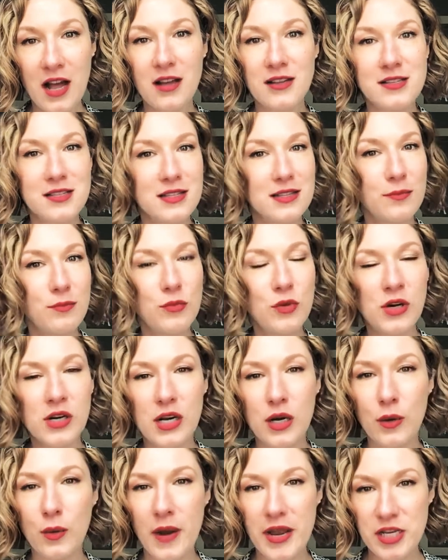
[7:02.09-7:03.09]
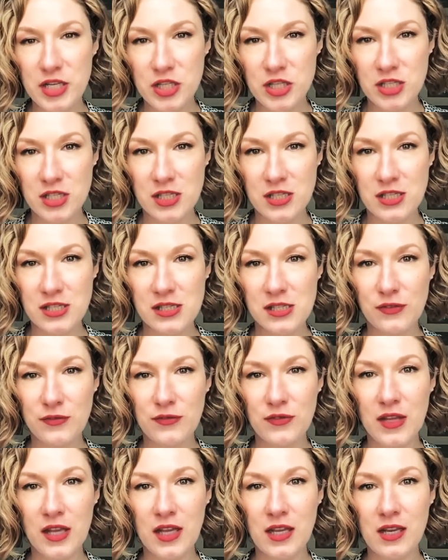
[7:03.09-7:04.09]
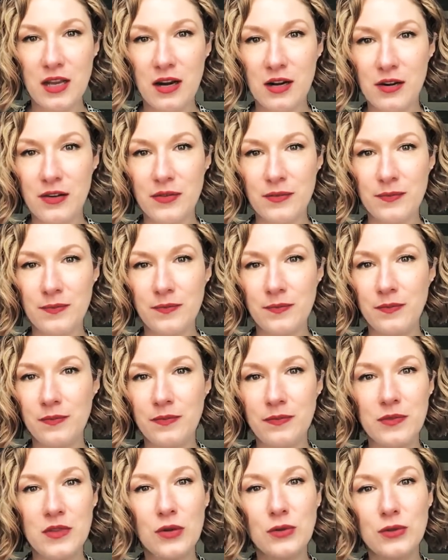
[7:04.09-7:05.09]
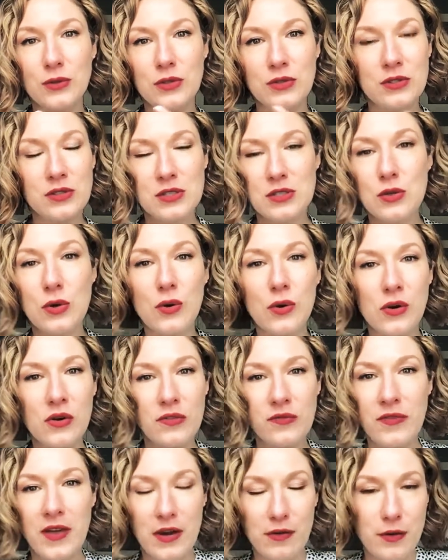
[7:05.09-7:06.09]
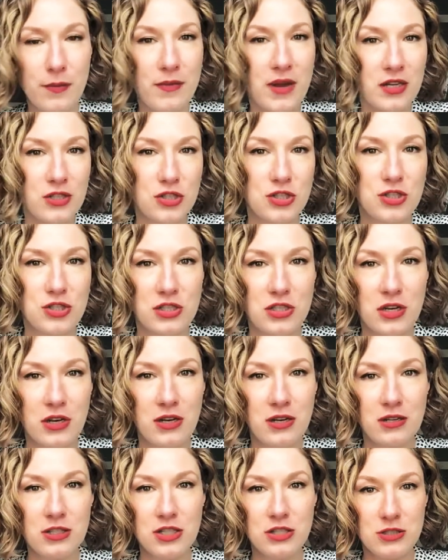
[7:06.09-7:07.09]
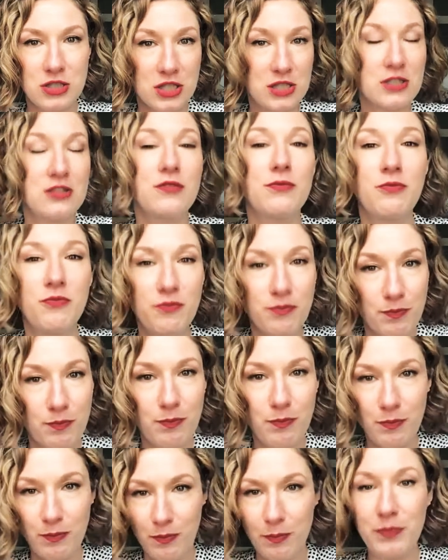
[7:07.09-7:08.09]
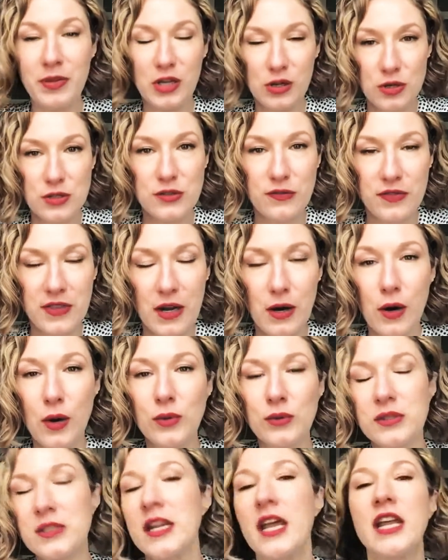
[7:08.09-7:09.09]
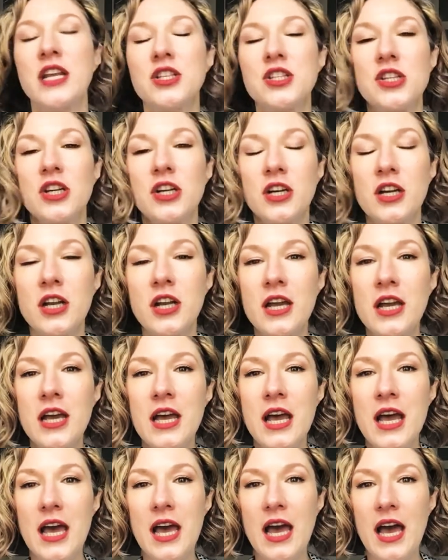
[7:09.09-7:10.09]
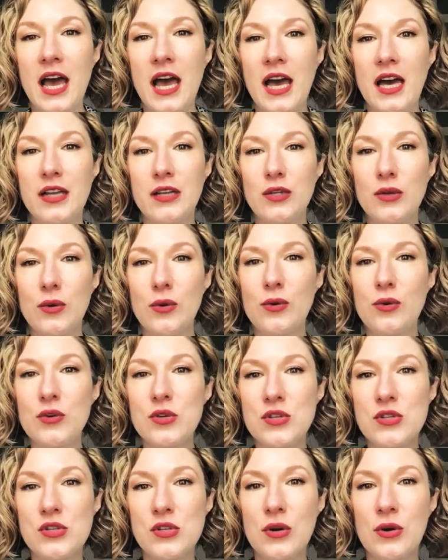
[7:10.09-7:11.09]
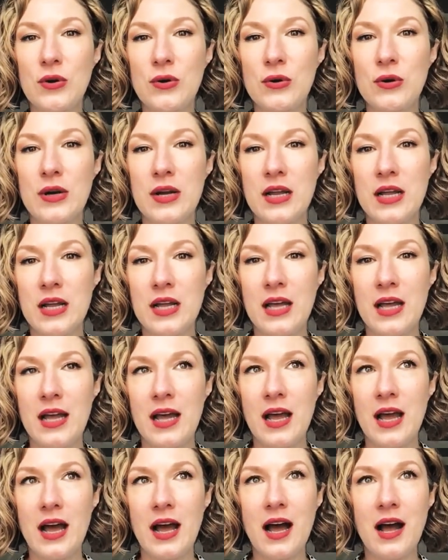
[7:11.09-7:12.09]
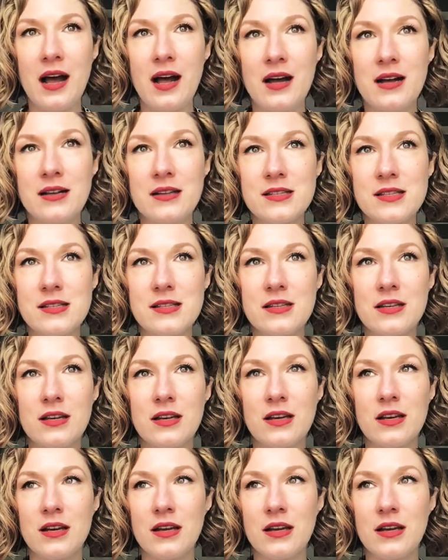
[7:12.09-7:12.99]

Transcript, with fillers: ask them more questions if they are don't talk very much just because of their own nature. And also ask